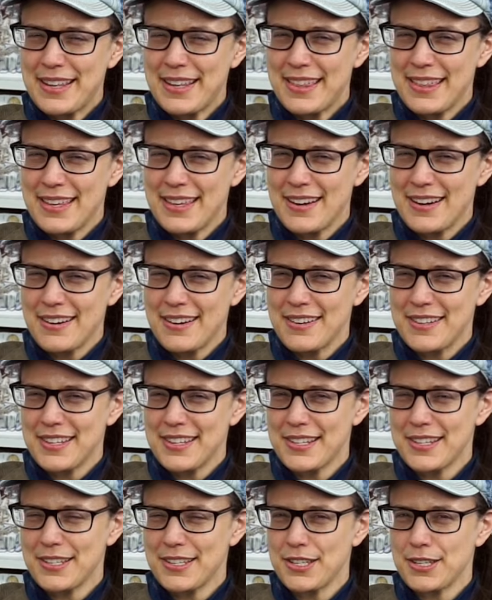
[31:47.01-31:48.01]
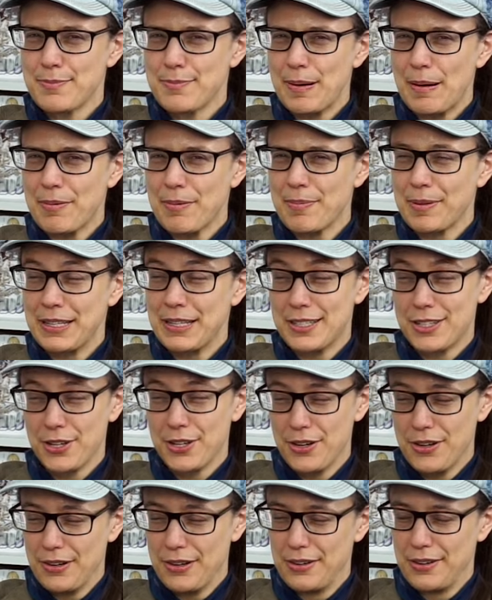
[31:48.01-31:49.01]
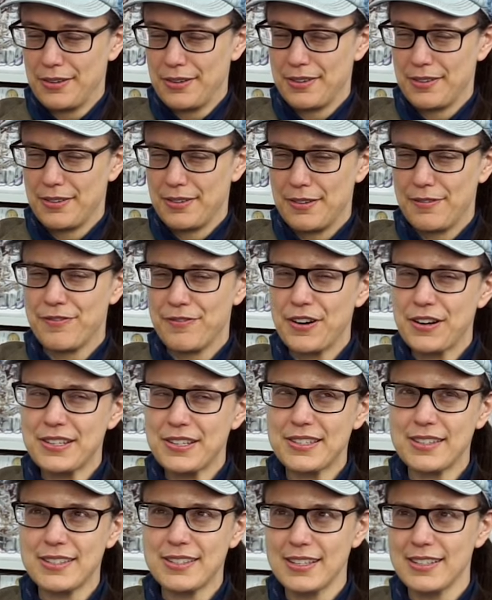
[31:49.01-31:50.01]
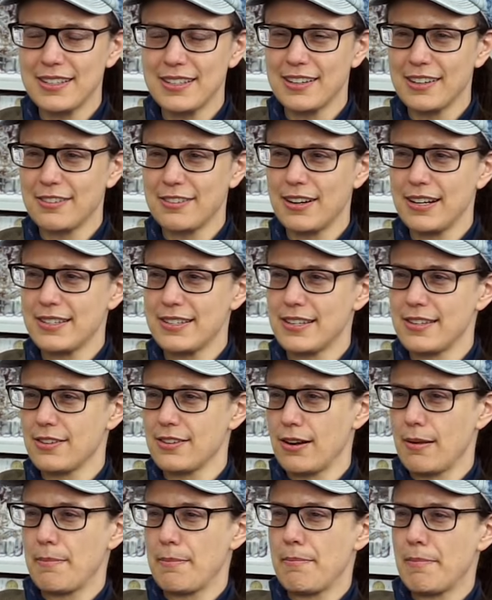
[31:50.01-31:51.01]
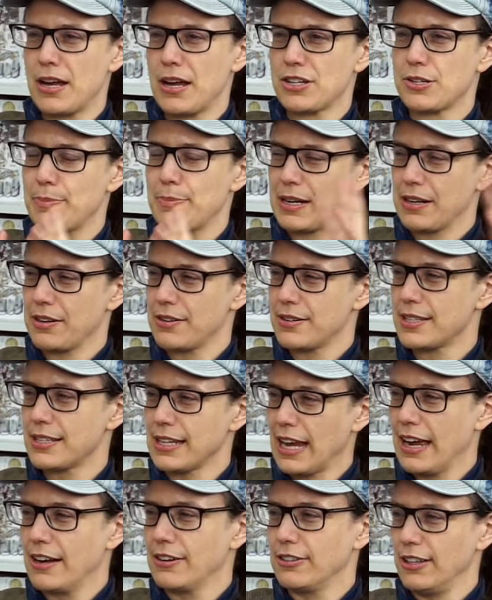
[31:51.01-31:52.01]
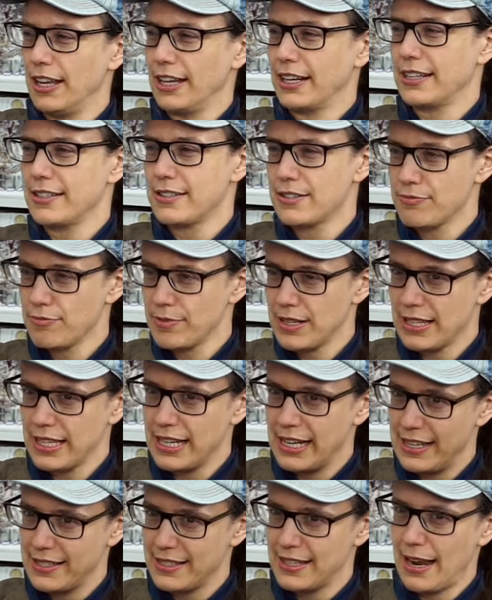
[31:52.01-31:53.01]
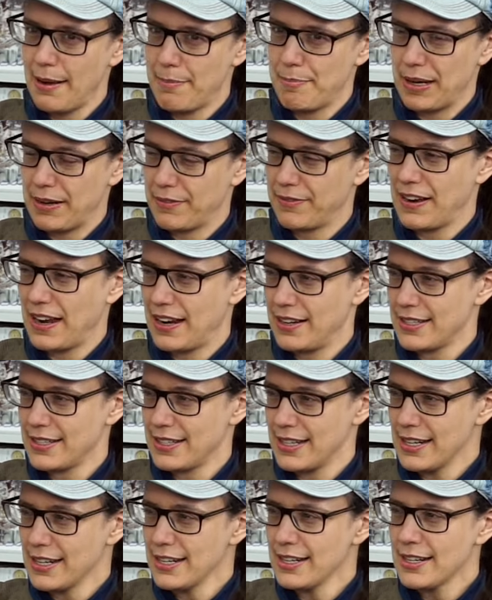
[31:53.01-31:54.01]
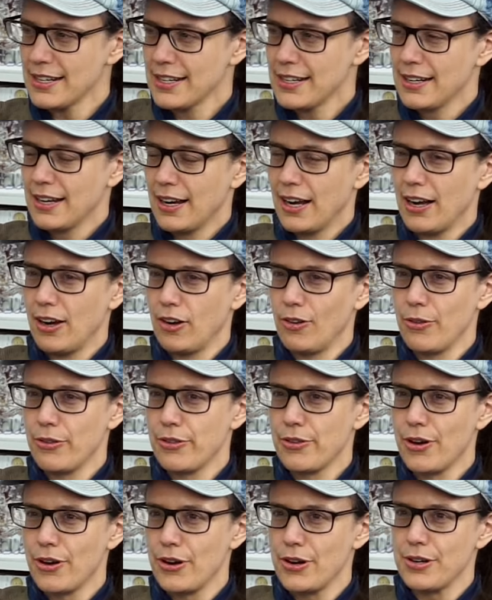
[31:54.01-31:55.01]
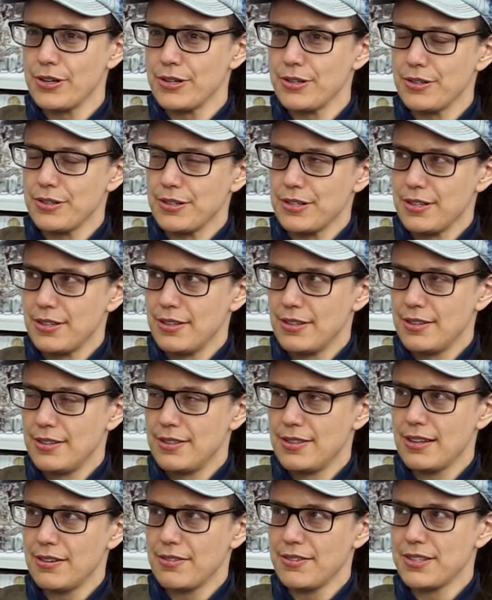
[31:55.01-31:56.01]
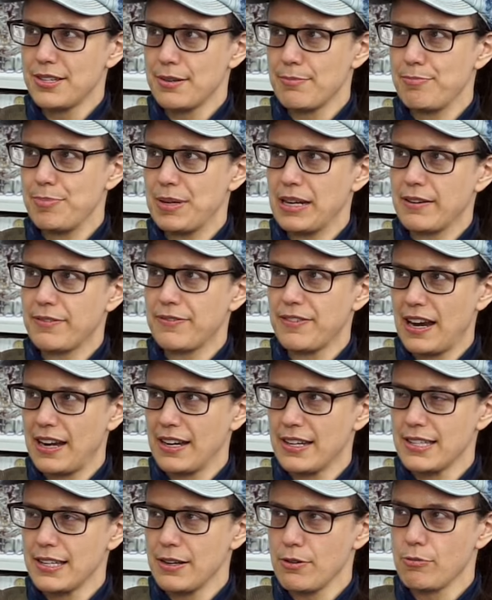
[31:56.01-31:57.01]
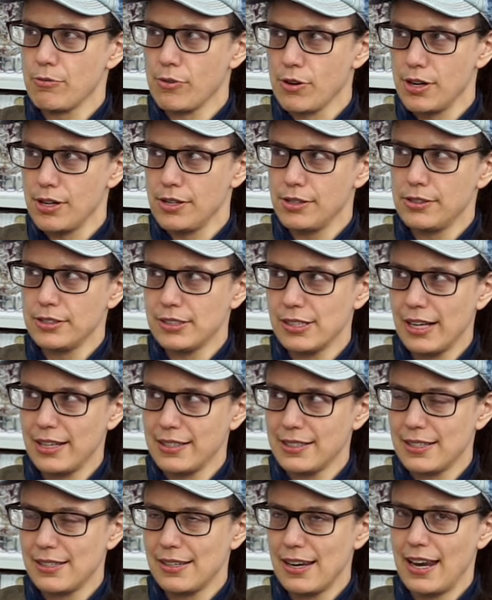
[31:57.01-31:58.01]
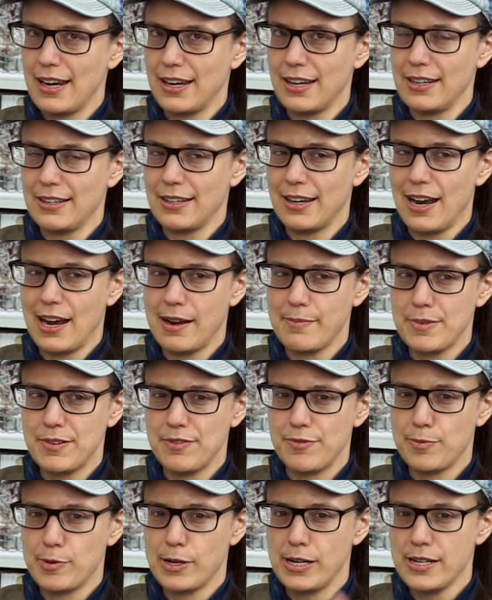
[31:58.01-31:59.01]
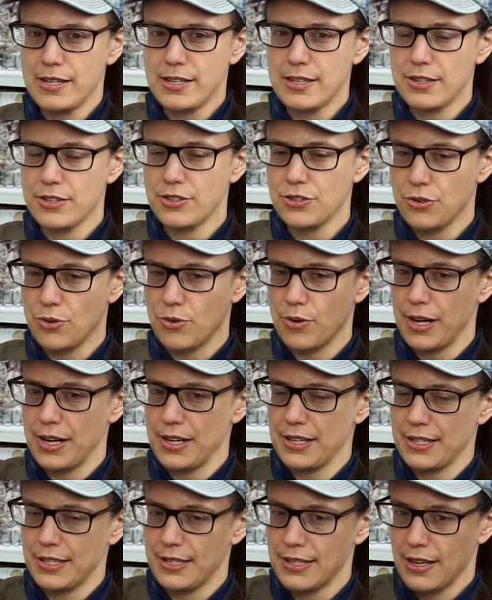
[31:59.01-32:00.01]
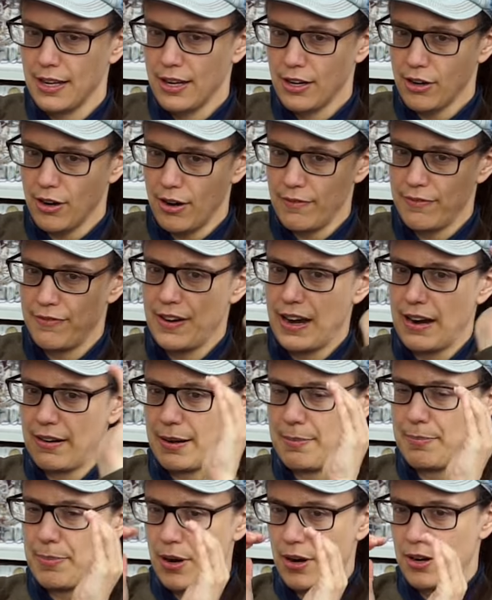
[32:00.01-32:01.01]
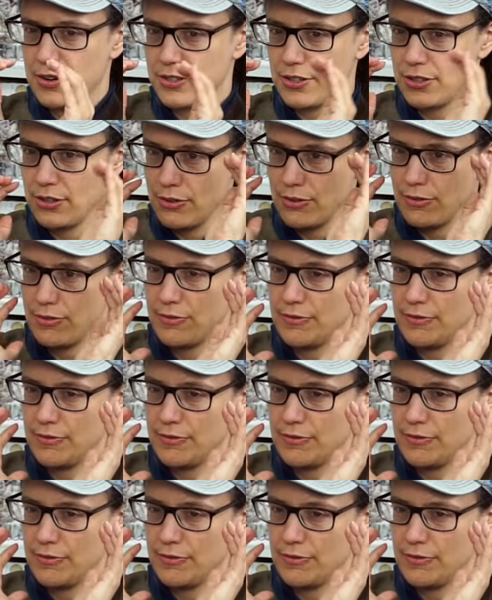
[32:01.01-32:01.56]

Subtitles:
There's probably two. The first is that Dark Rise is on a much bigger scale. Like, it really is epic fantasy. Although there is a big fantasy world at stake in Captive Prince, the story has got a very personal